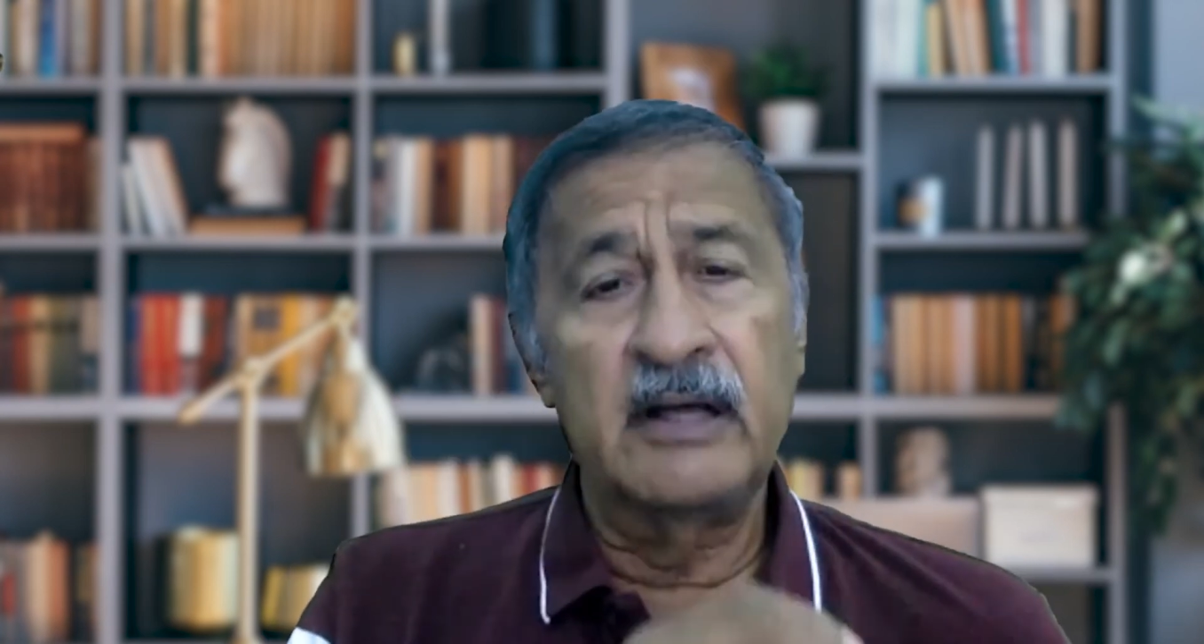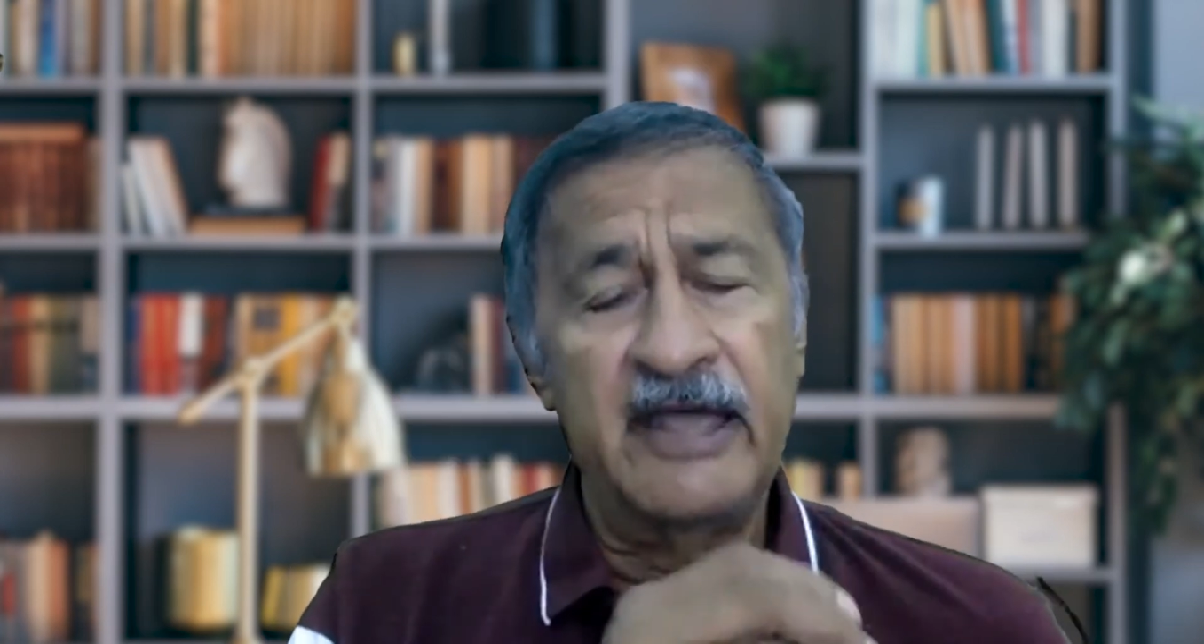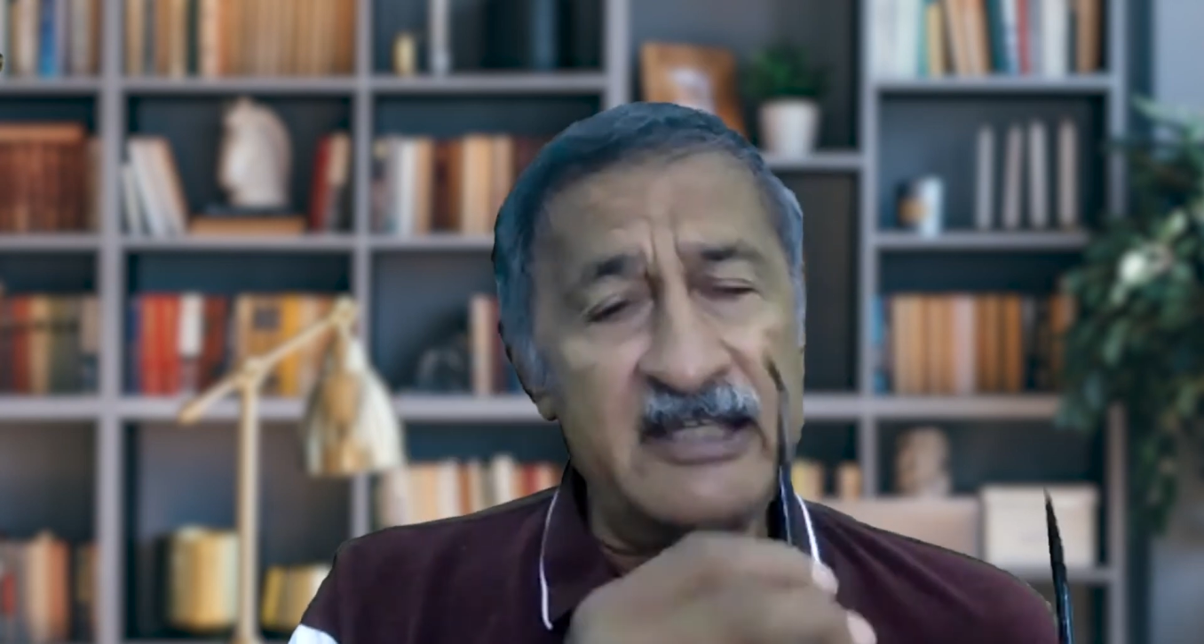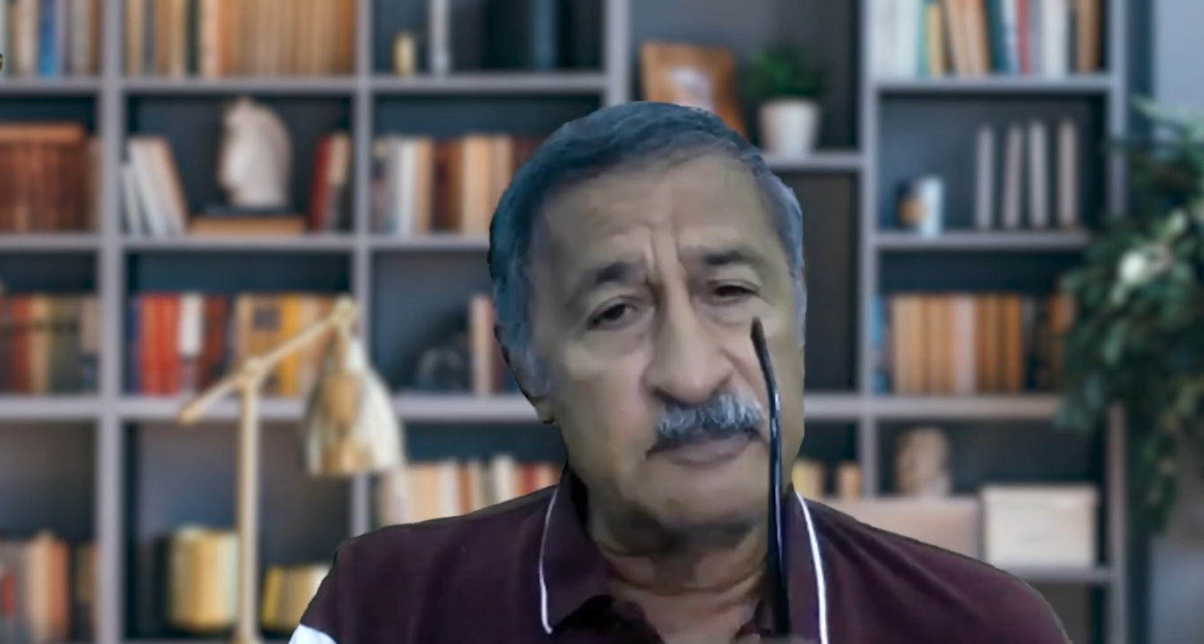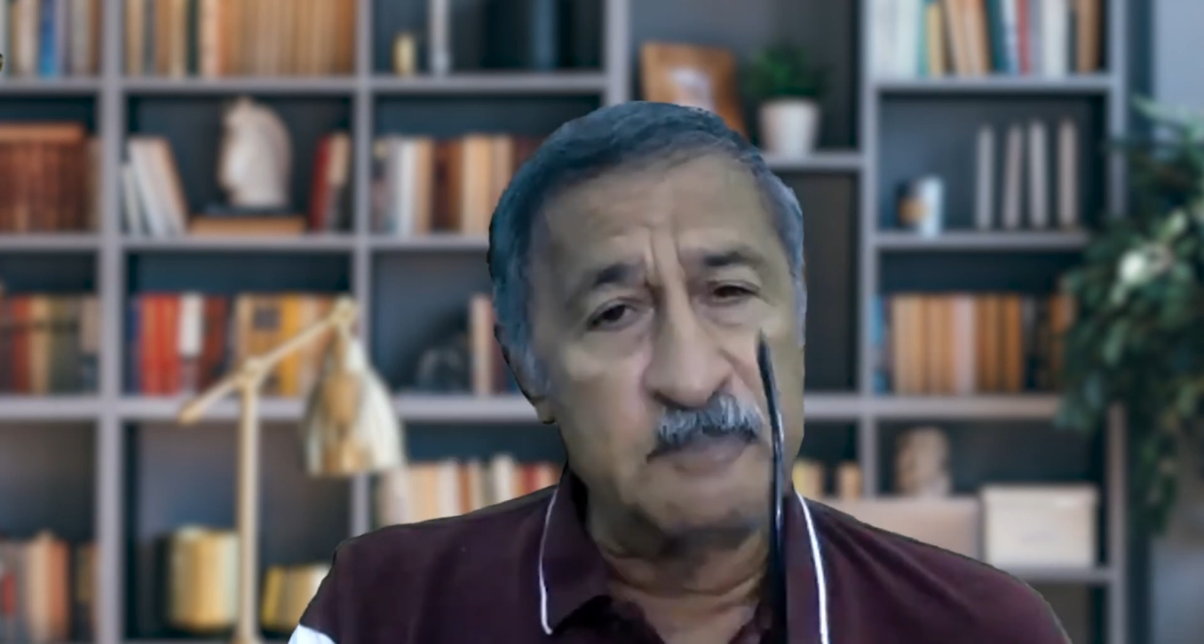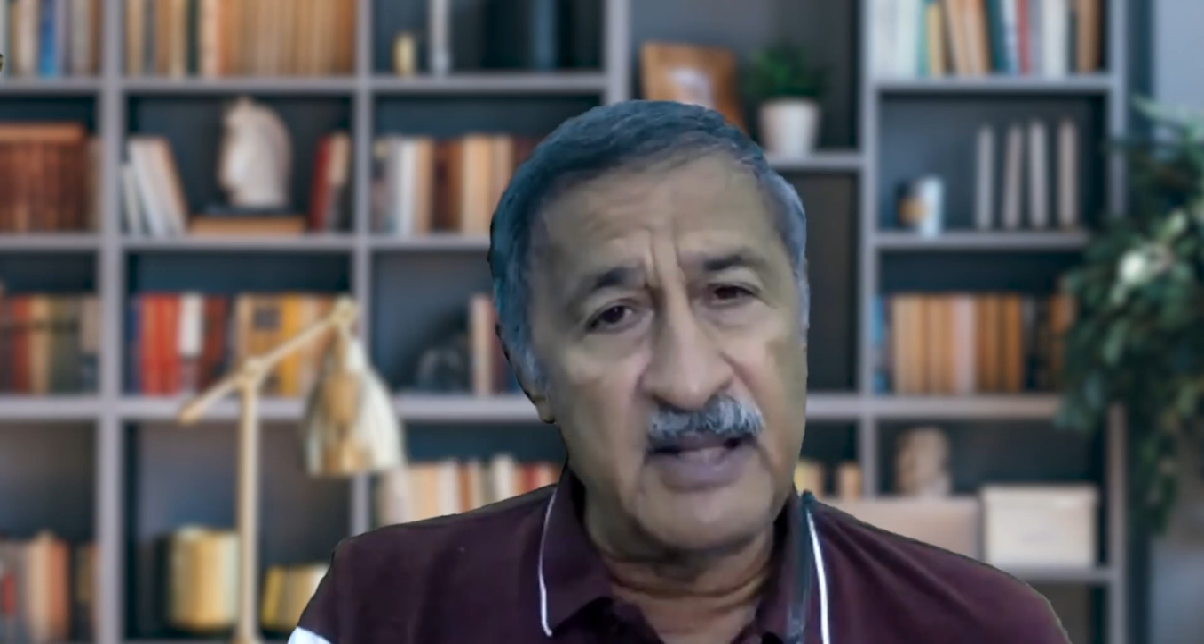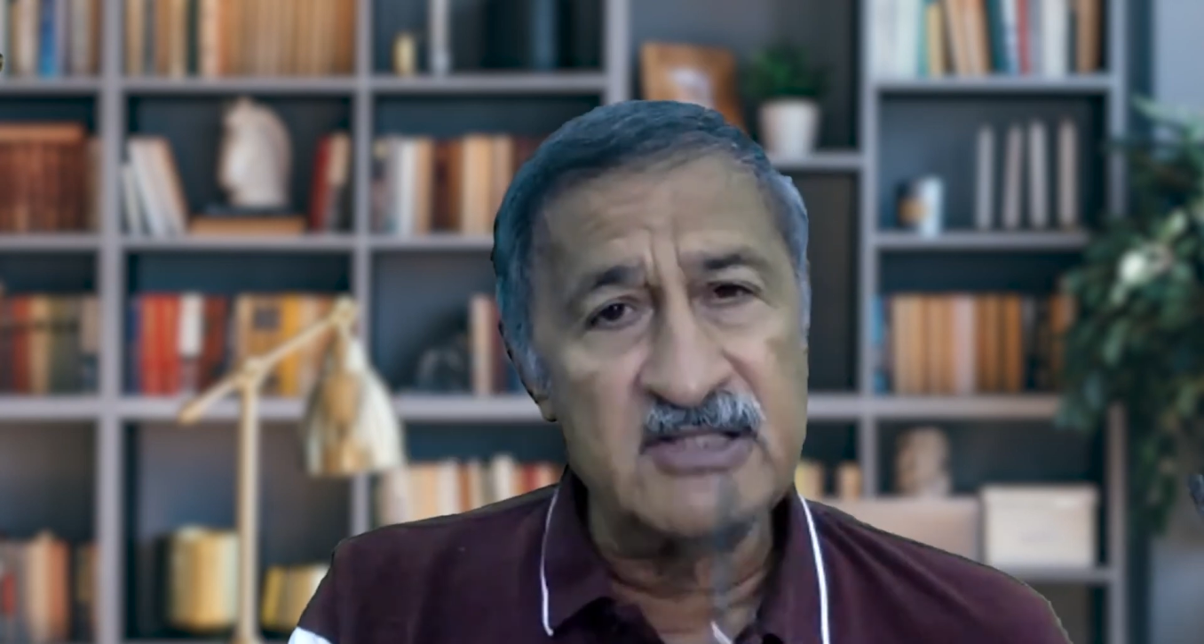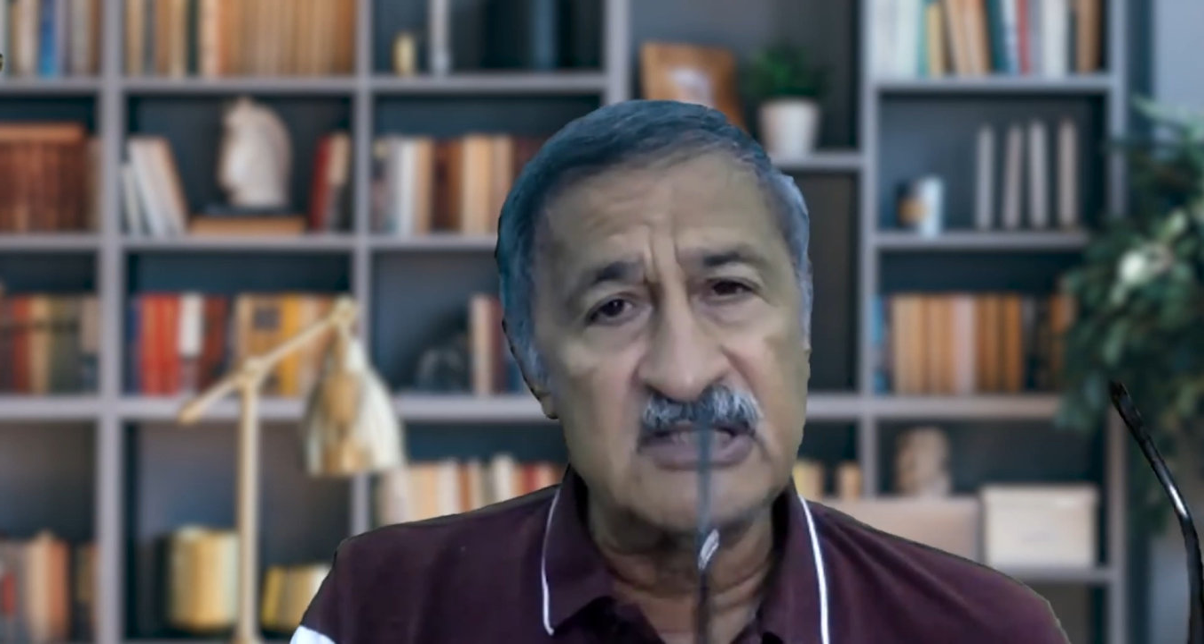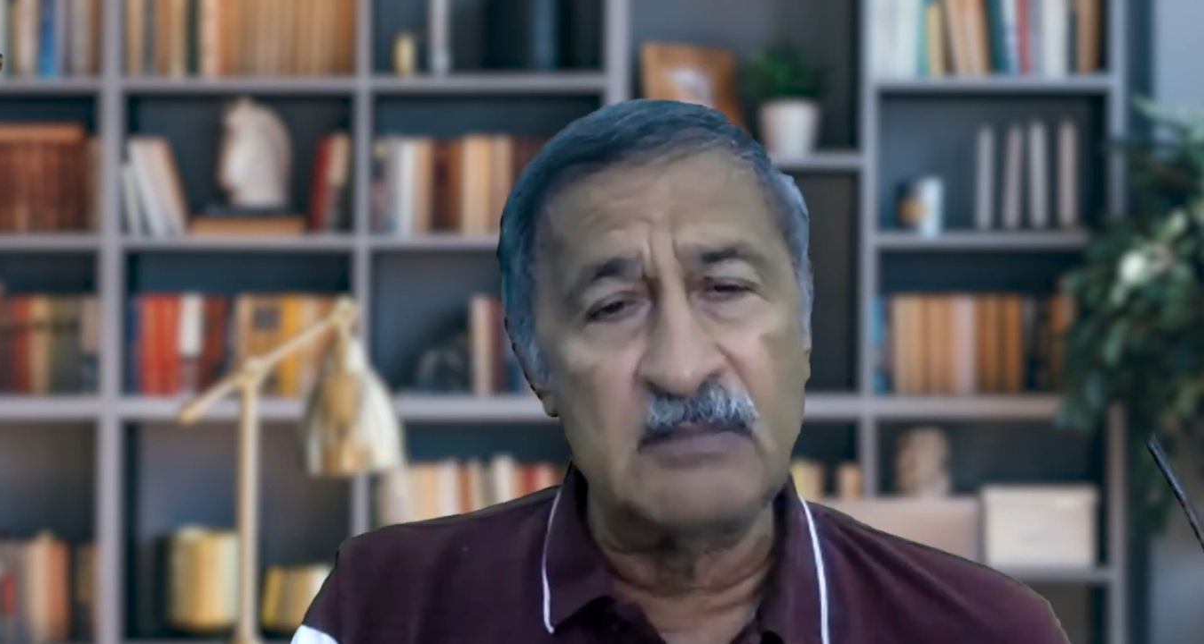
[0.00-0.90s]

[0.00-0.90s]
explains